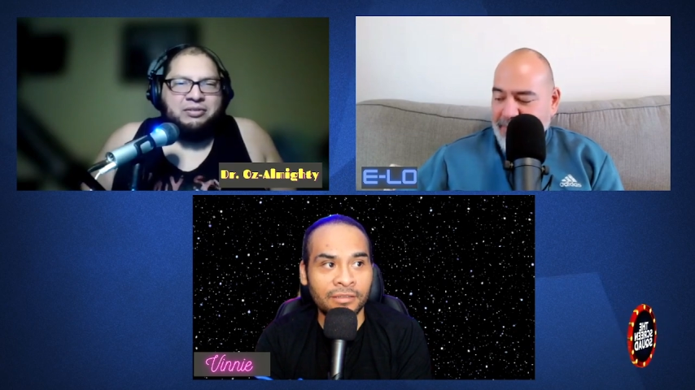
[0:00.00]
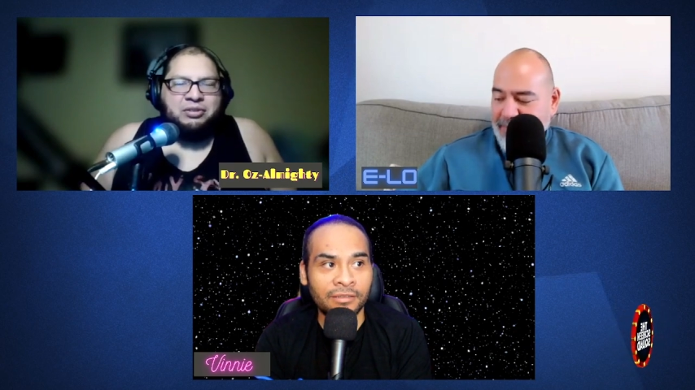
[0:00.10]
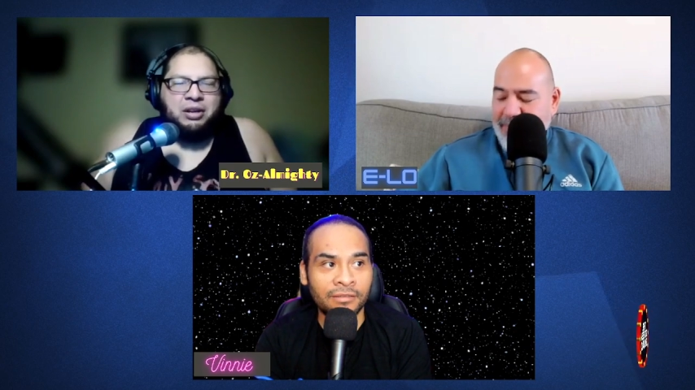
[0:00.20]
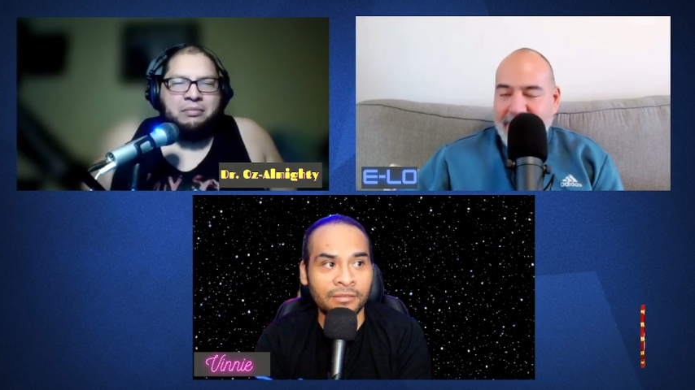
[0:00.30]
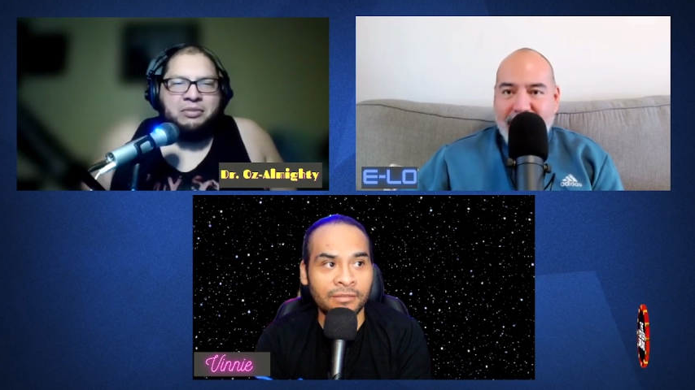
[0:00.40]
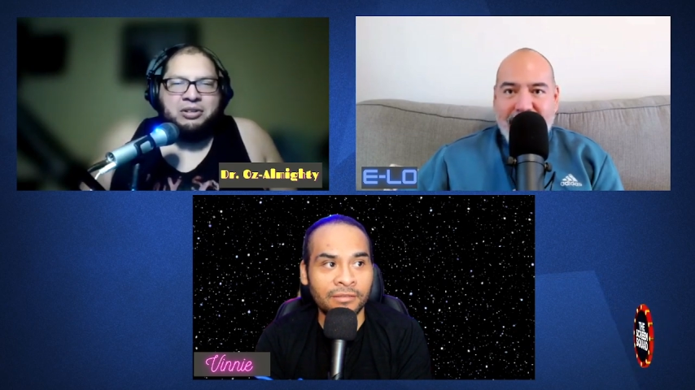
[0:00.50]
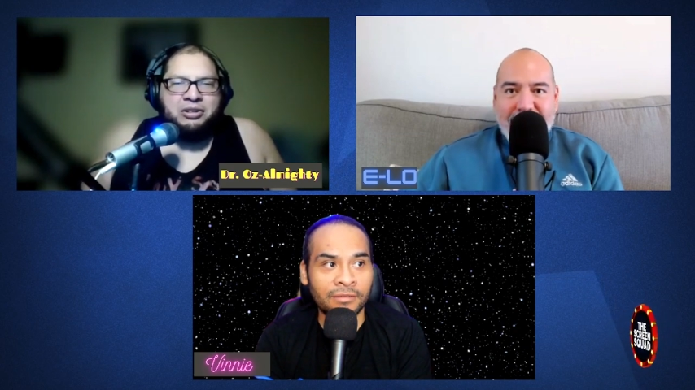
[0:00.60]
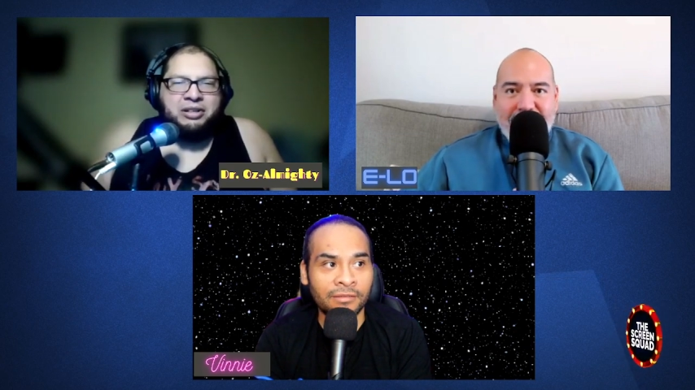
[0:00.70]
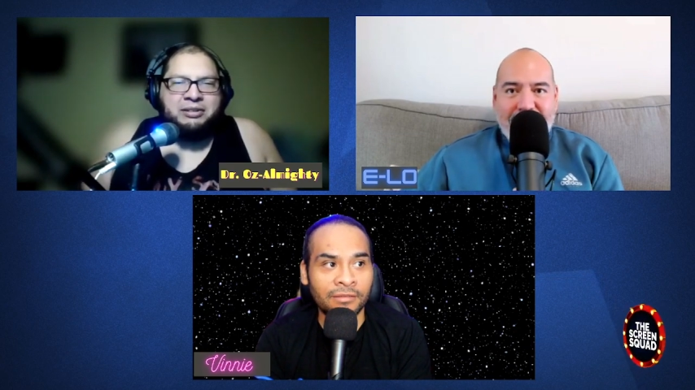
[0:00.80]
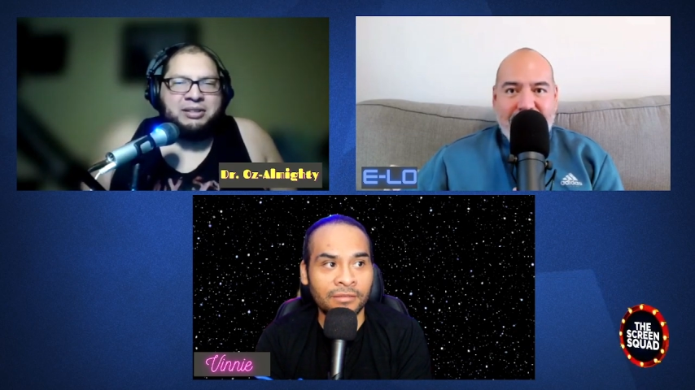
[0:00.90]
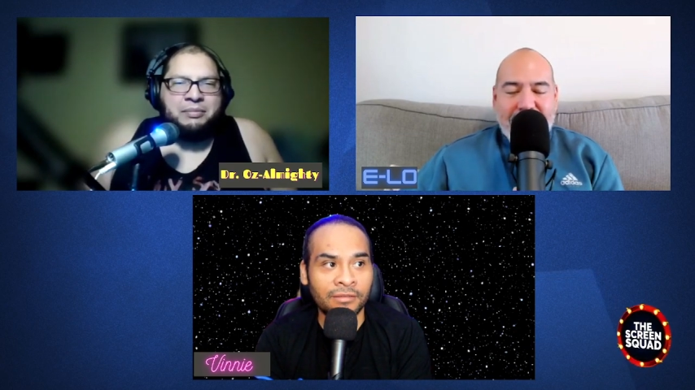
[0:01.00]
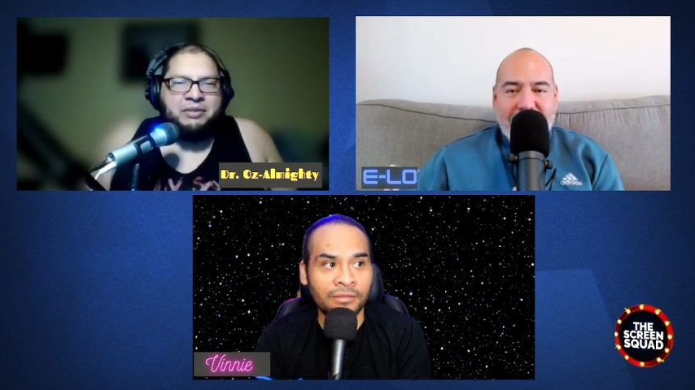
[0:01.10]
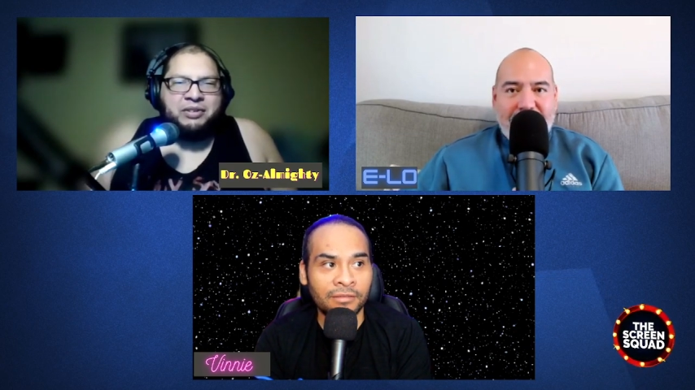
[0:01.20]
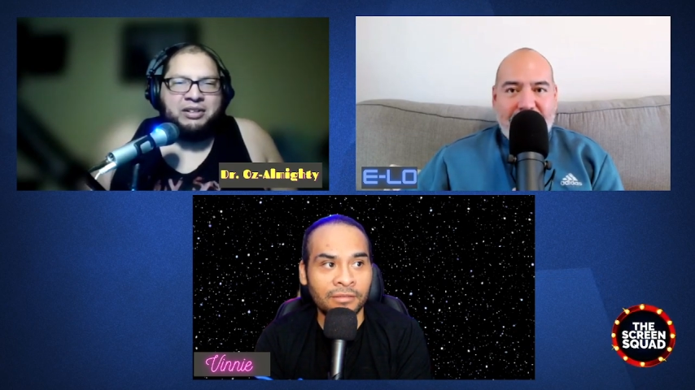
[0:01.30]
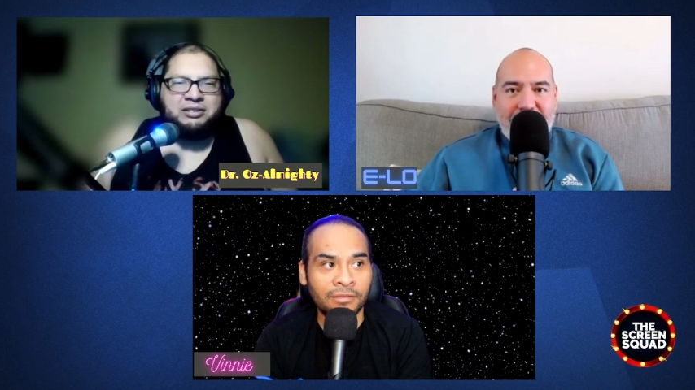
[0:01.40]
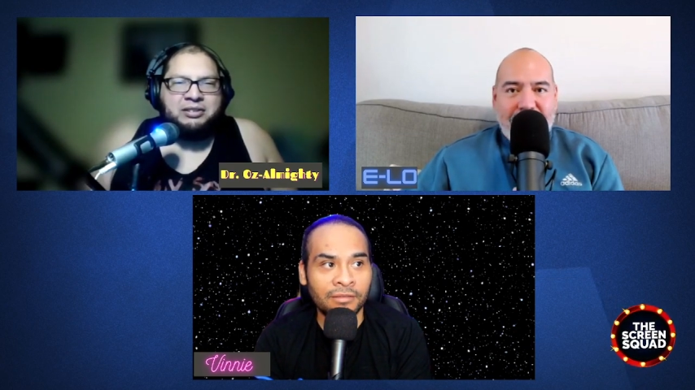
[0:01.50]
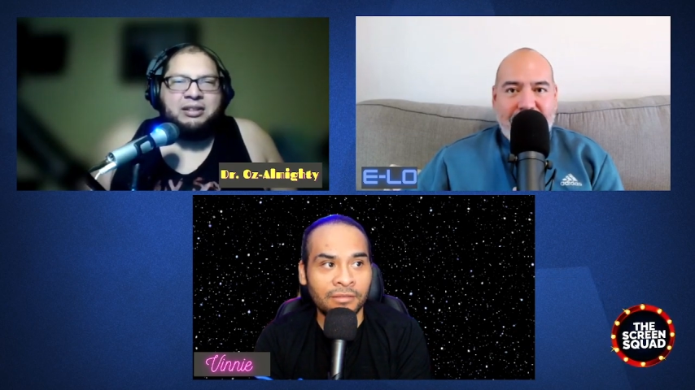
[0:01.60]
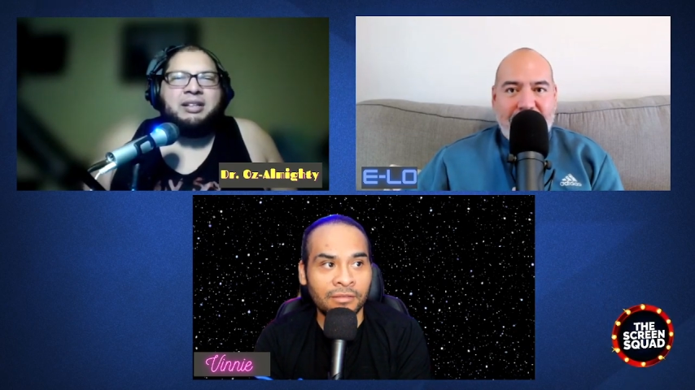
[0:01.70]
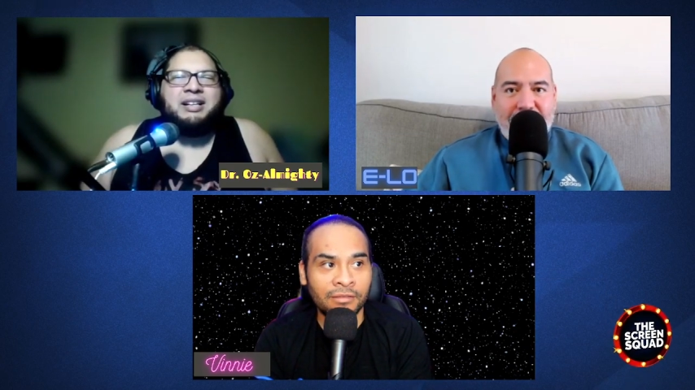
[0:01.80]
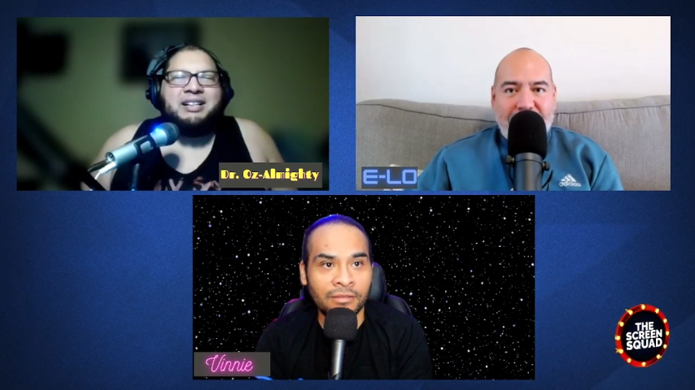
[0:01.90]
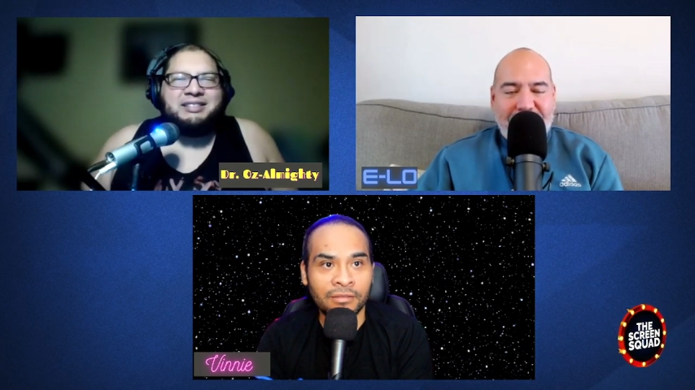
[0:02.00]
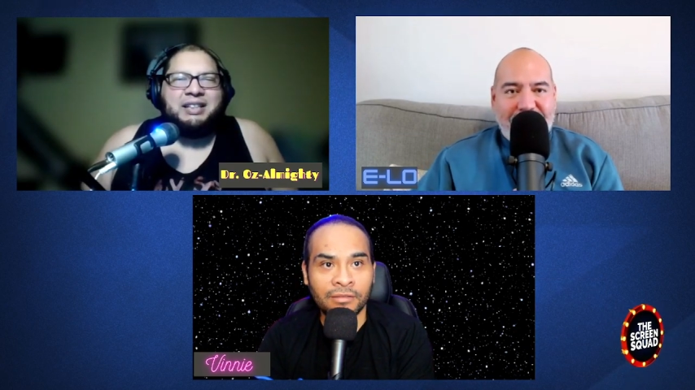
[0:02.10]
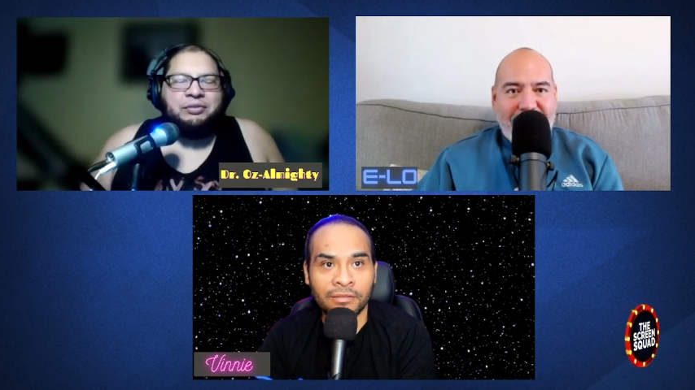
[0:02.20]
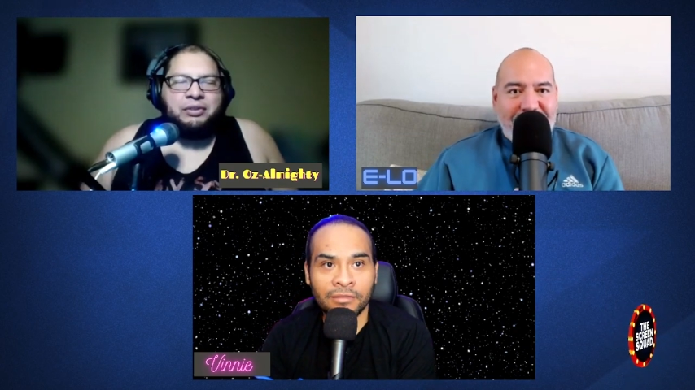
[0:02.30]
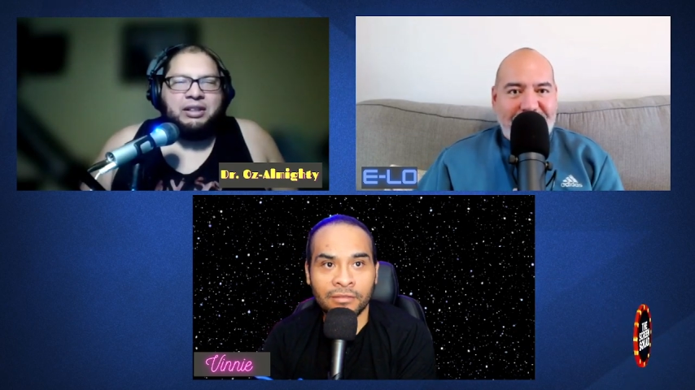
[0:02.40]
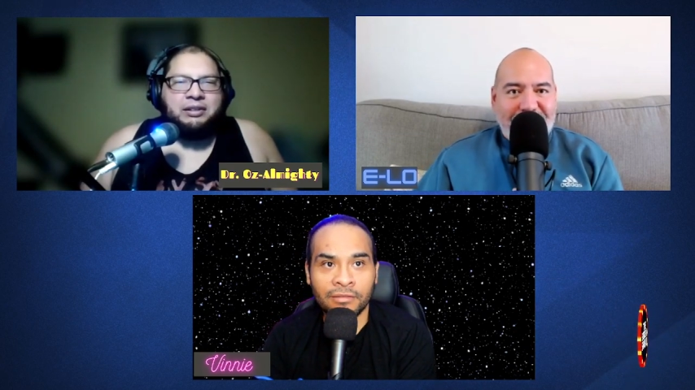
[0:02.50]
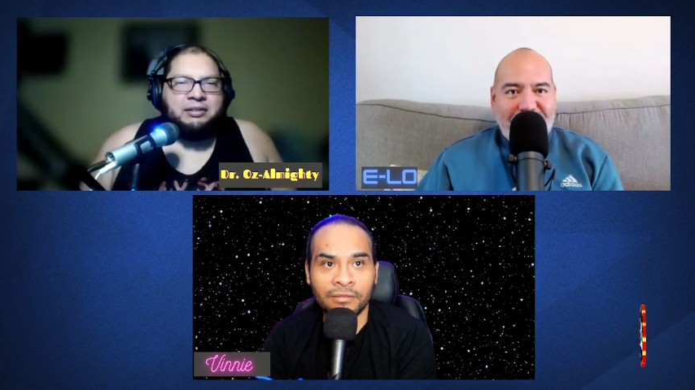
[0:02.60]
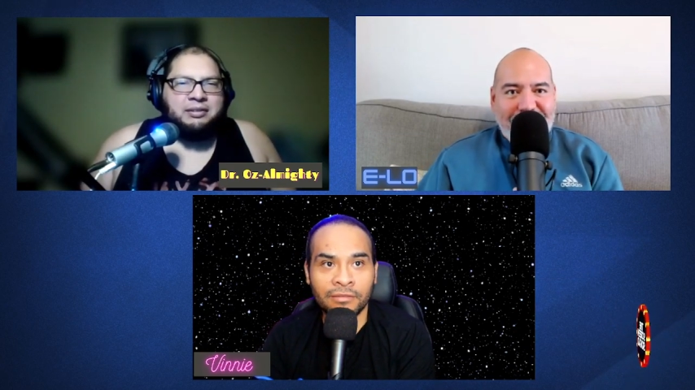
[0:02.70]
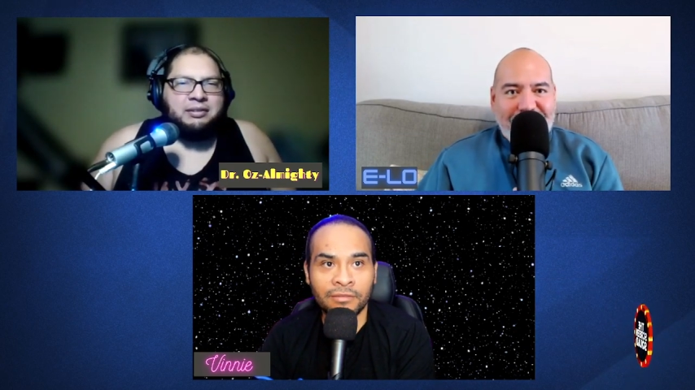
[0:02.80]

Speaker 1: No, no her name's not Meg Foster. It's Evil In.